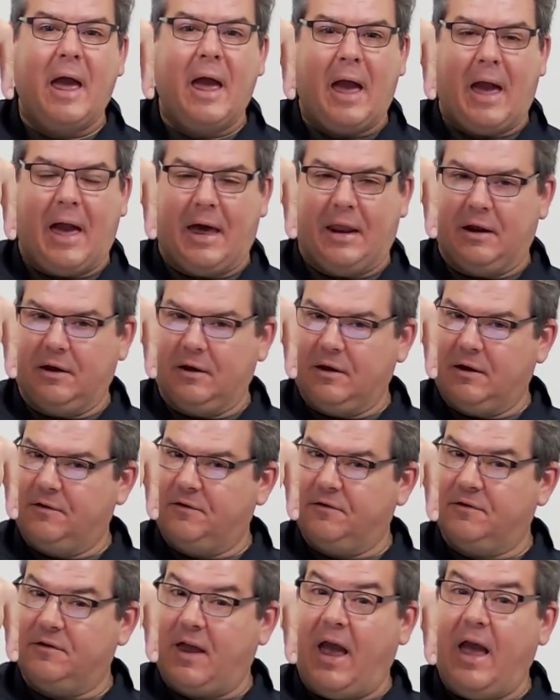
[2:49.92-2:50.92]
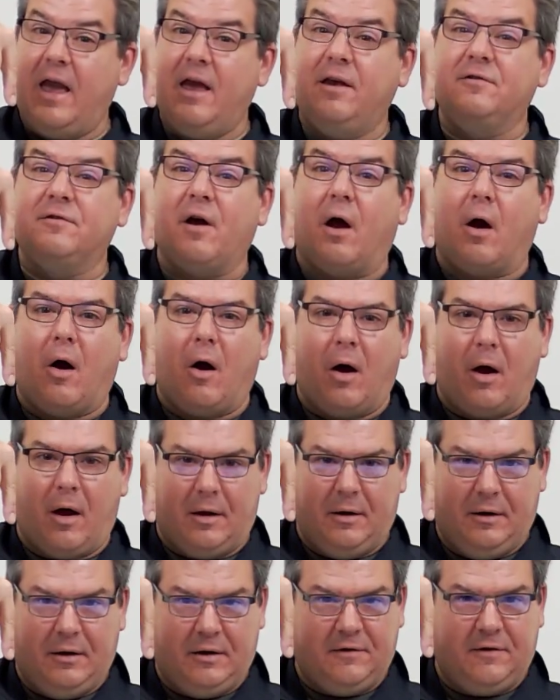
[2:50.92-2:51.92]
And it stays
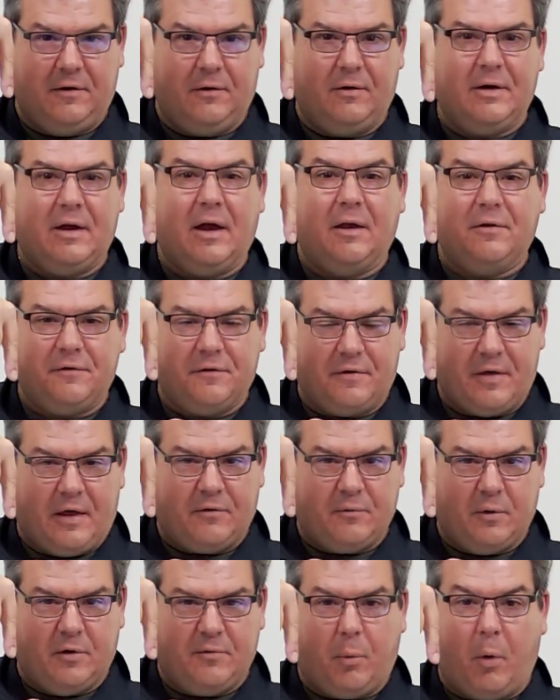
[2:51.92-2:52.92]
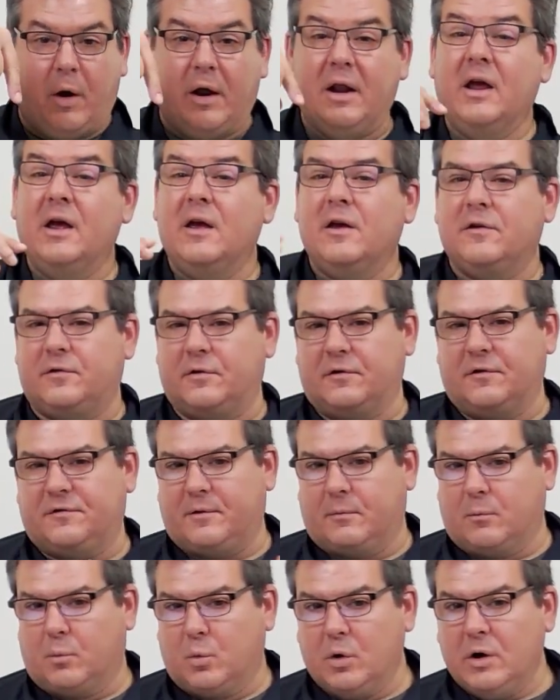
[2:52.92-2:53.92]
on until it gets to that switch point. So there's
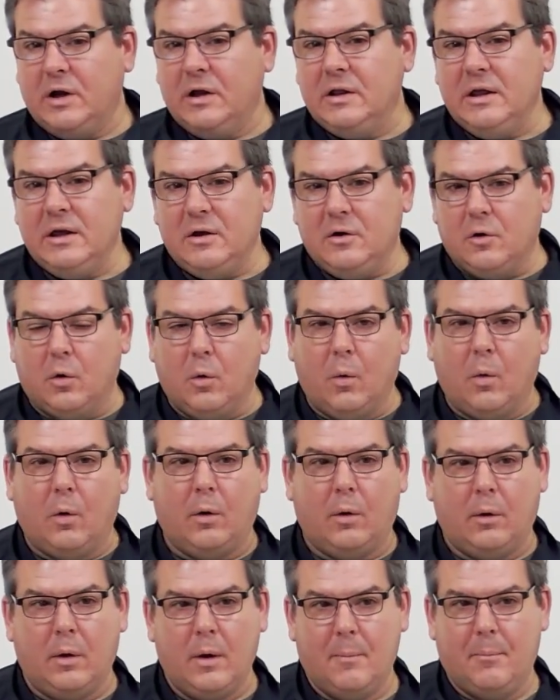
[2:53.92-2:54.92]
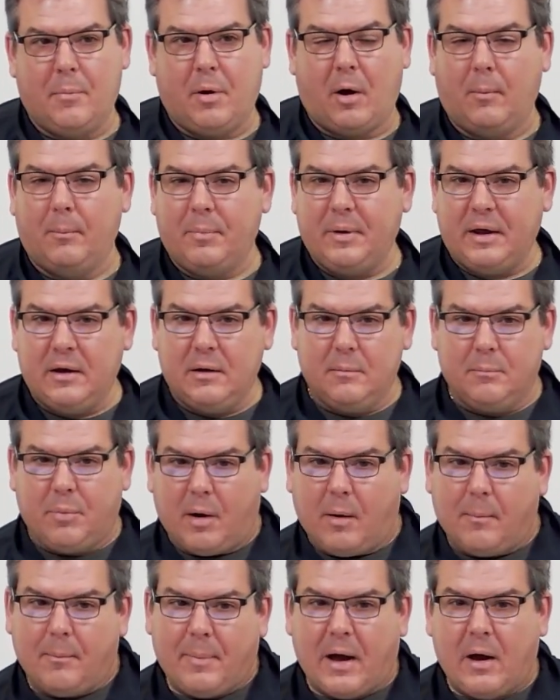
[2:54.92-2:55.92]
some really cool pump in,
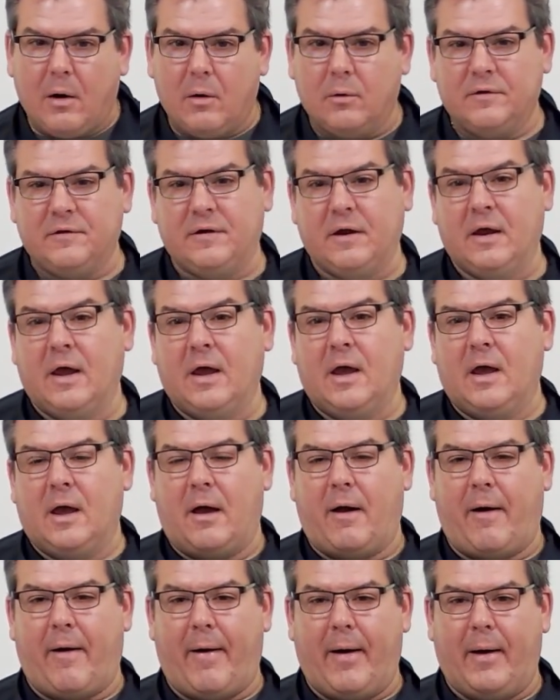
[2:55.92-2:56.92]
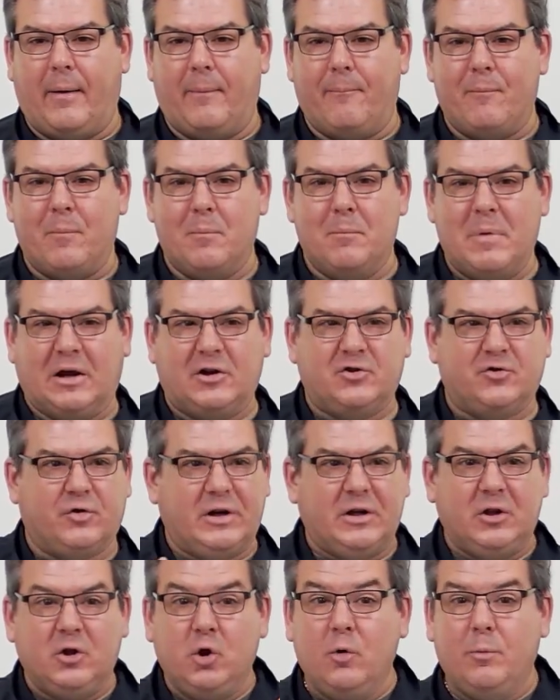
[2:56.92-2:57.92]
pump out,
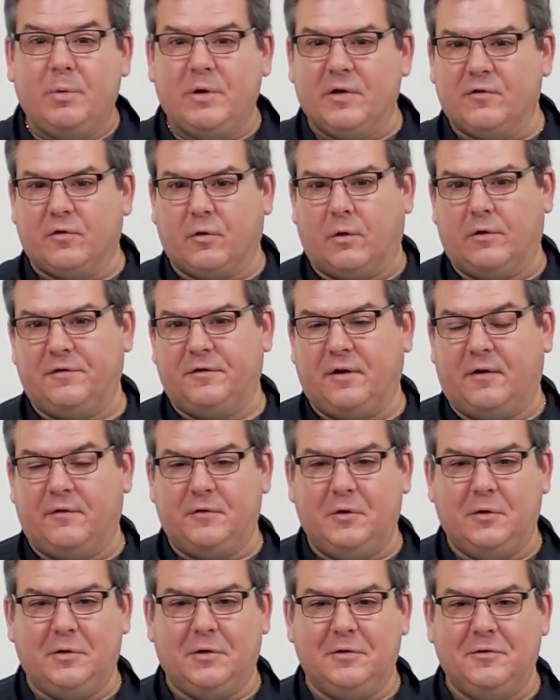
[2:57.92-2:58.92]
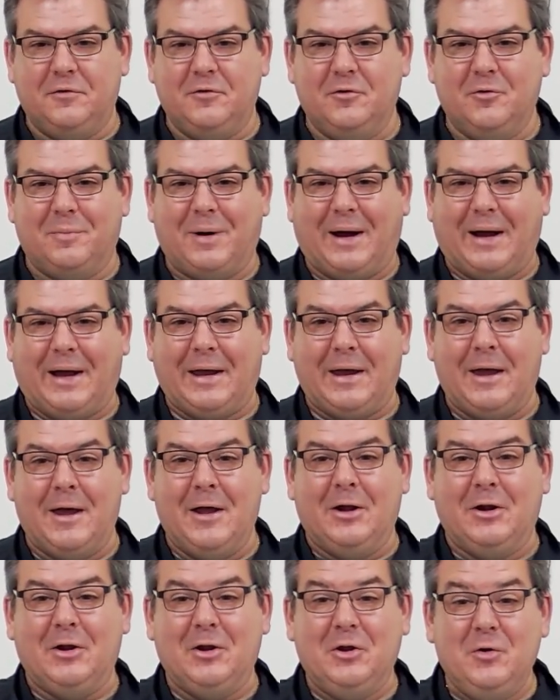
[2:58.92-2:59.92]
measuring loop control stuff you can do by
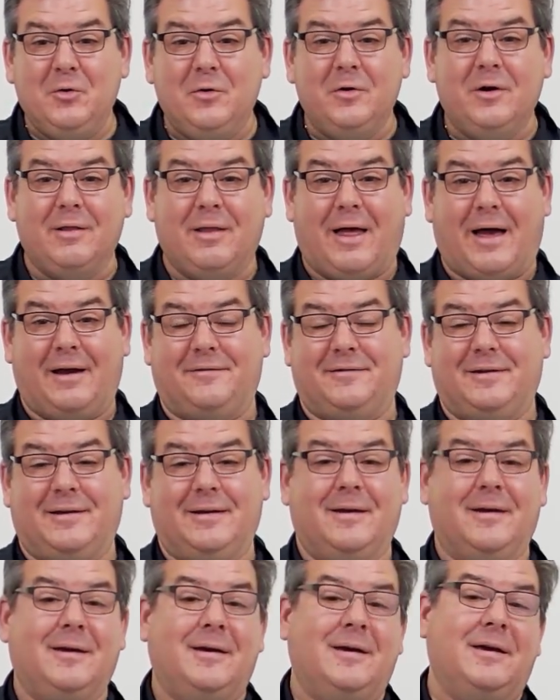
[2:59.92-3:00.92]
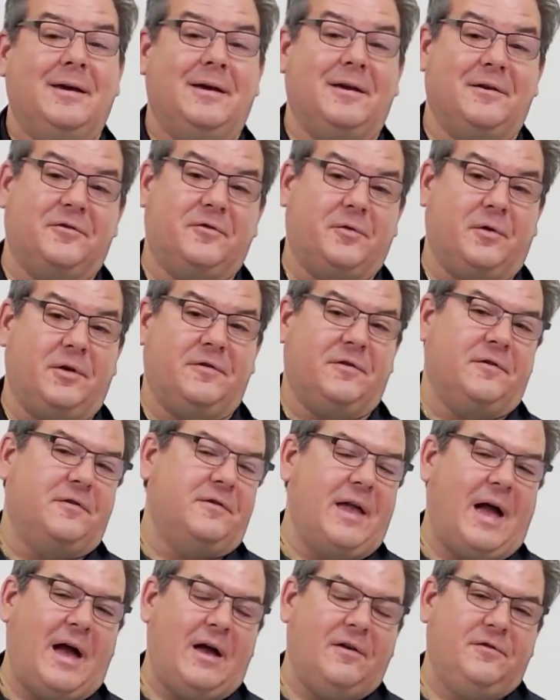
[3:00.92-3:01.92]
utilizing hysteresis,
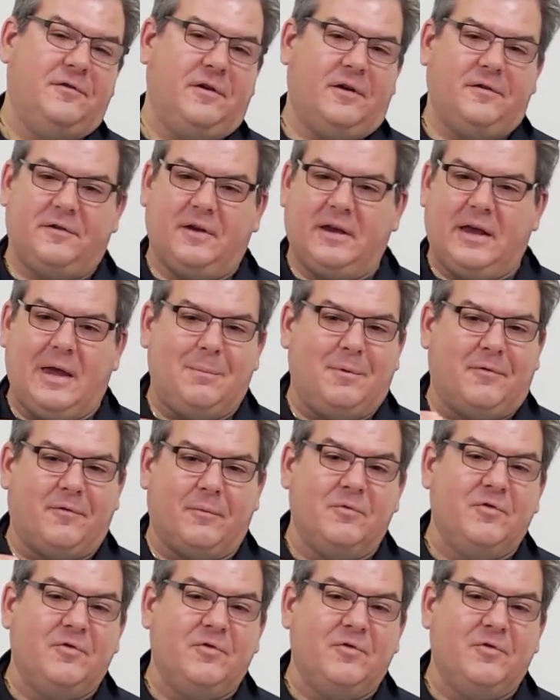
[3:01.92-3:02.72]
not just to keep it from